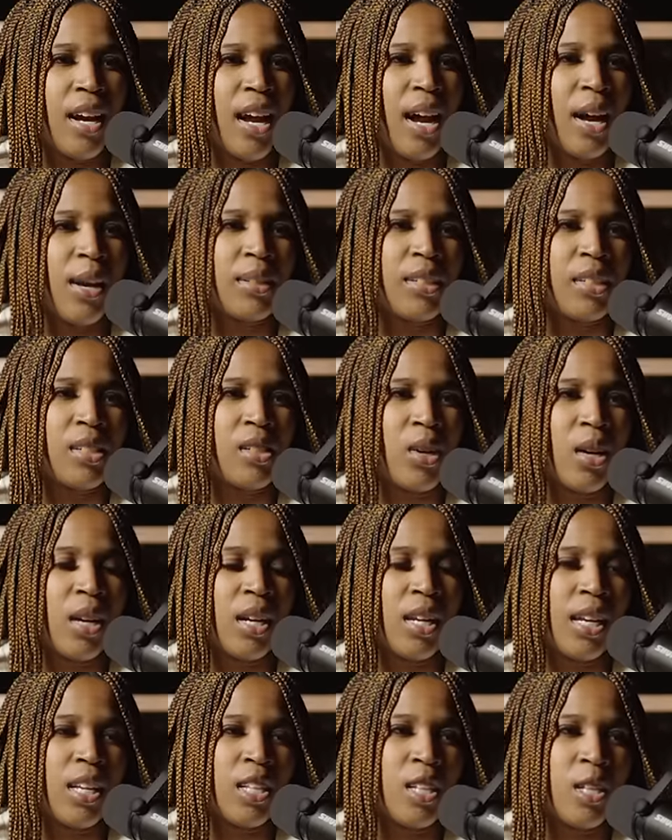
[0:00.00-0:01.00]
i just started
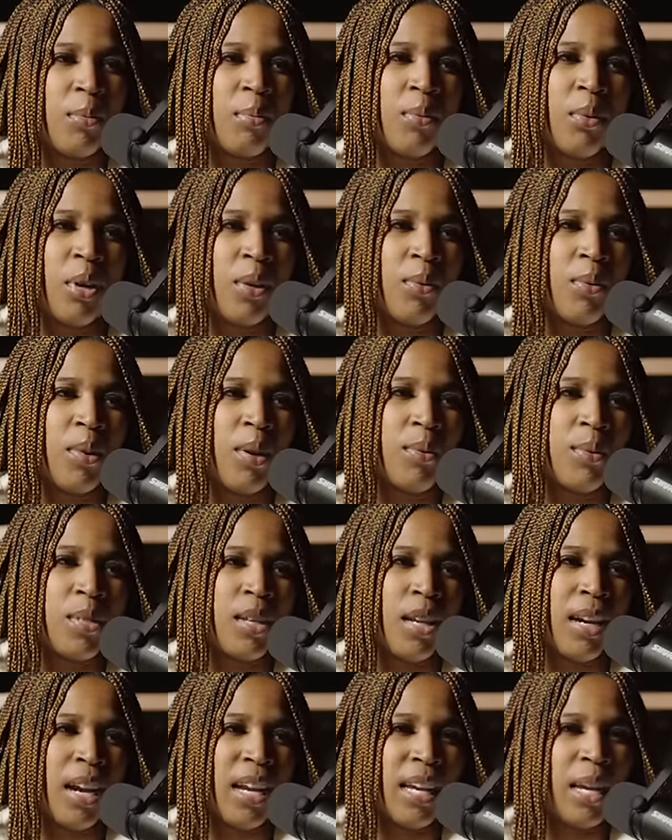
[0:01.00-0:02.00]
to get to the point where i was
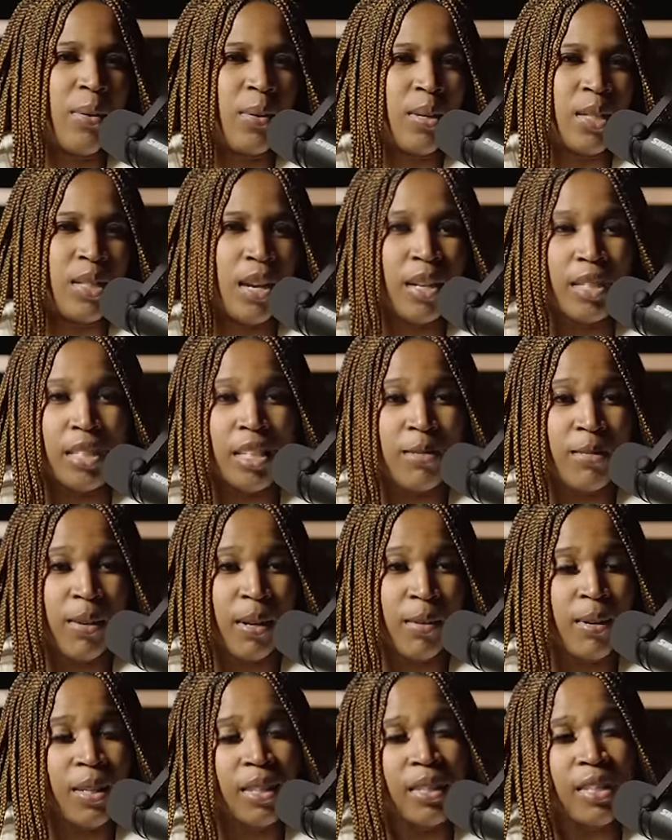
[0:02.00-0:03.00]
like i can't really talk to anybody
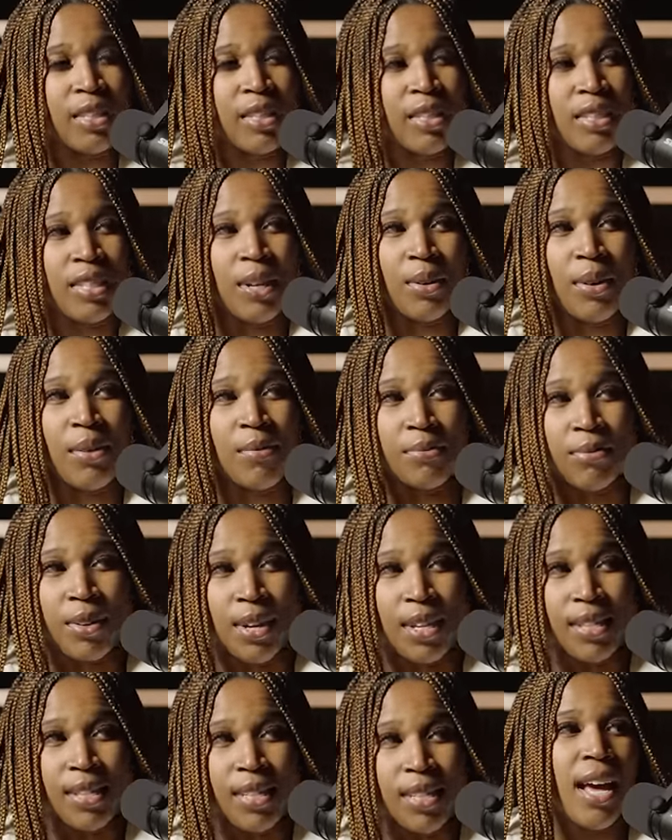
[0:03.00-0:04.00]
about this because i don't have
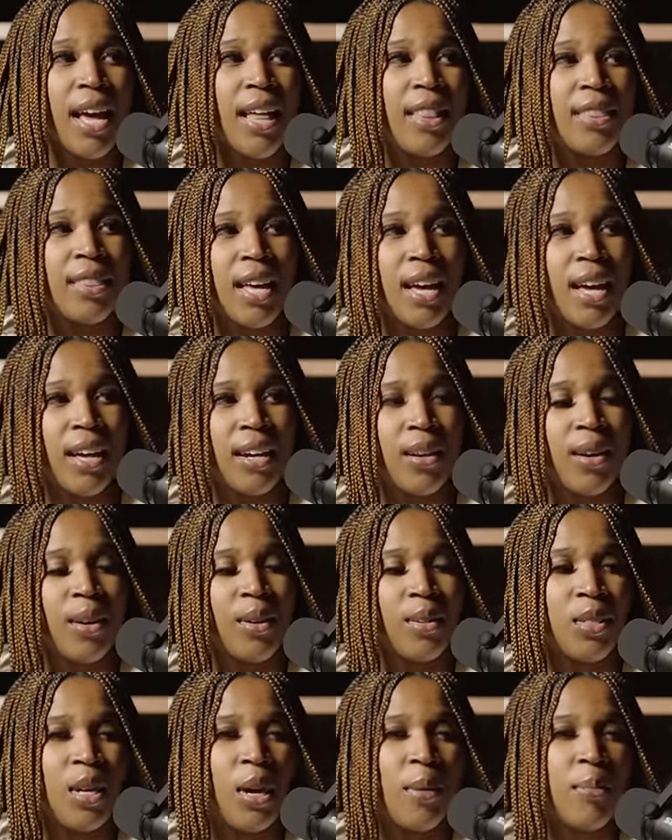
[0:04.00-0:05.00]
friends and then
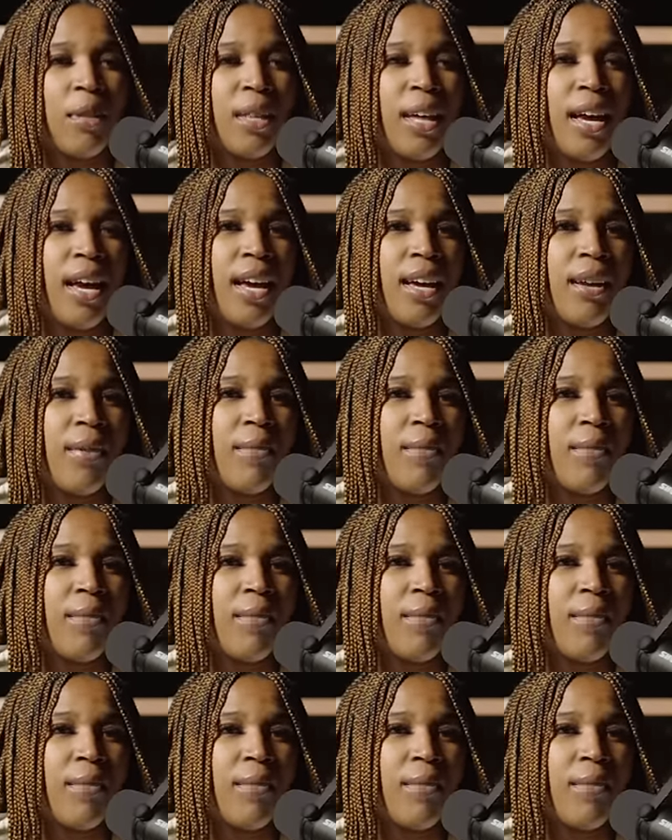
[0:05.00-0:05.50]
on top of that